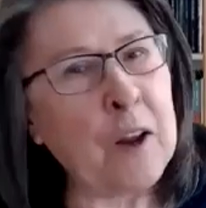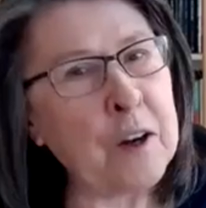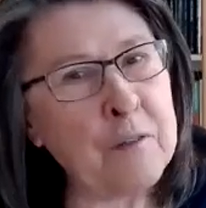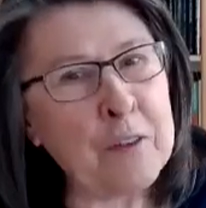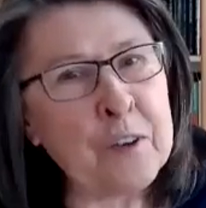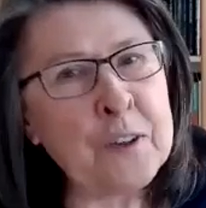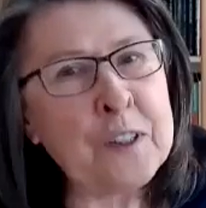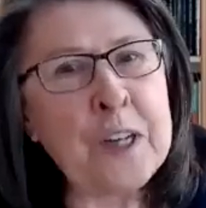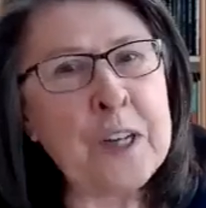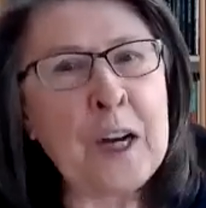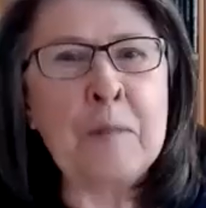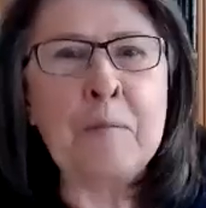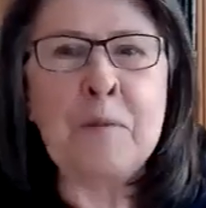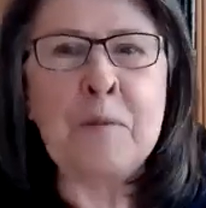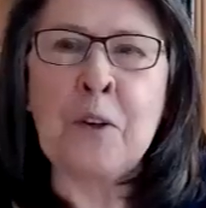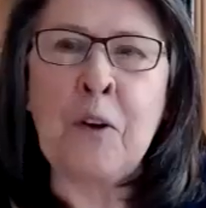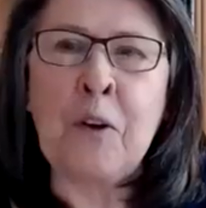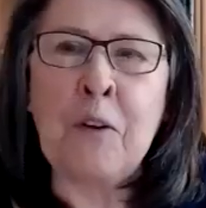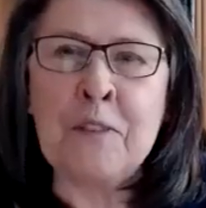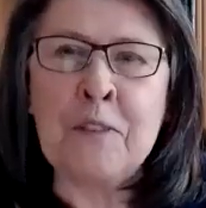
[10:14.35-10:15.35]
of her time
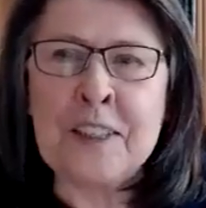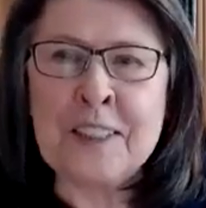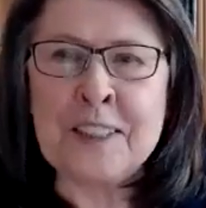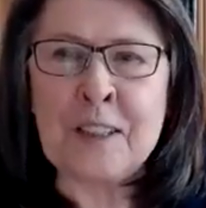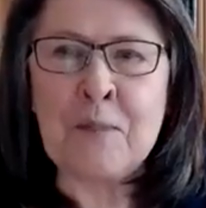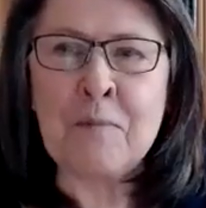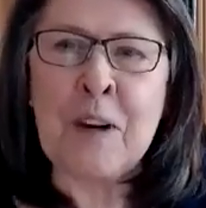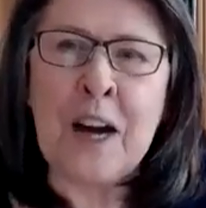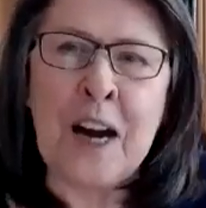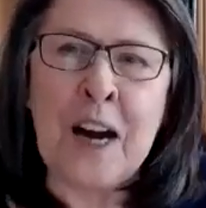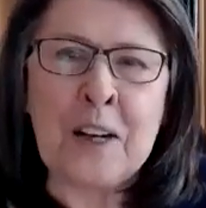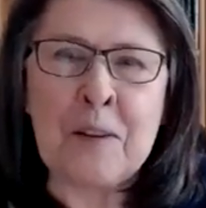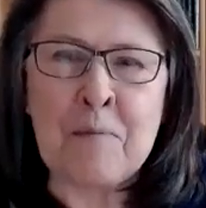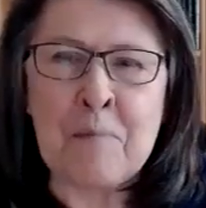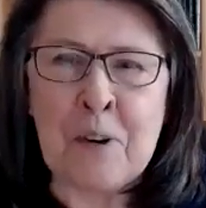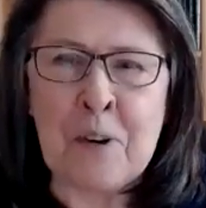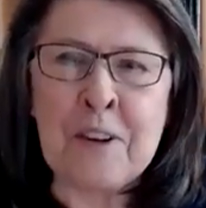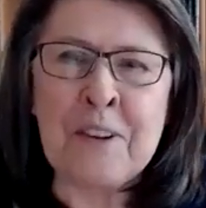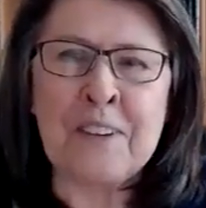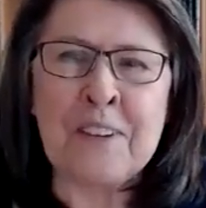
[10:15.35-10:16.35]
solving some kind of
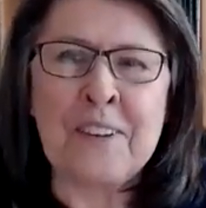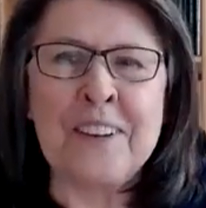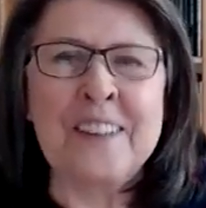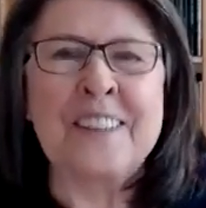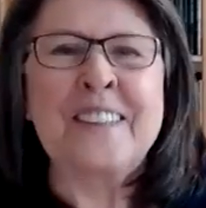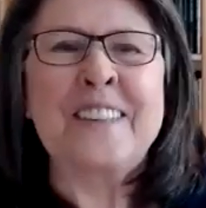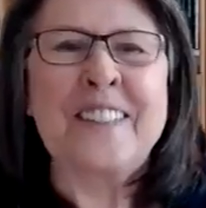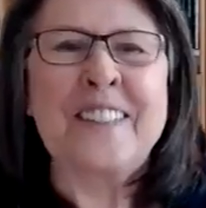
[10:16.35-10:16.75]
murder.